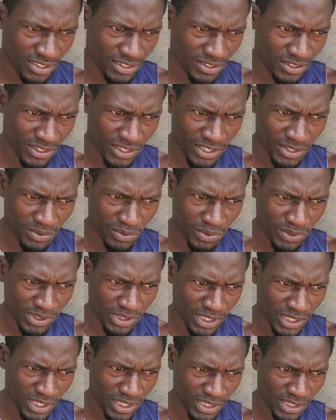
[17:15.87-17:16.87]
okay, with
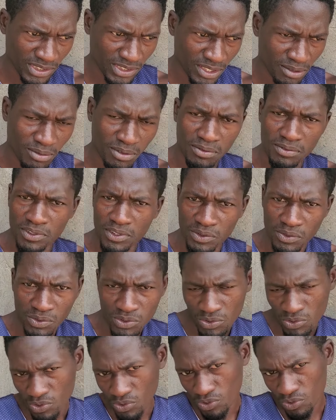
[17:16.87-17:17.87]
some of the
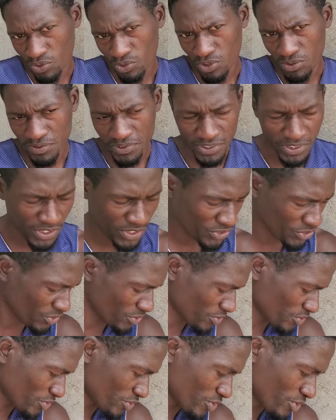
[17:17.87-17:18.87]
good
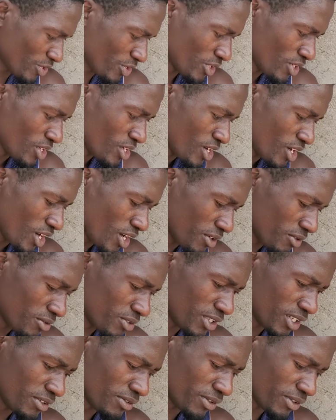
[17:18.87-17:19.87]
qualifications, you know, I
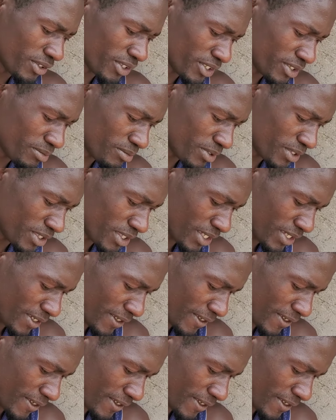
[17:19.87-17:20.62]
would have already been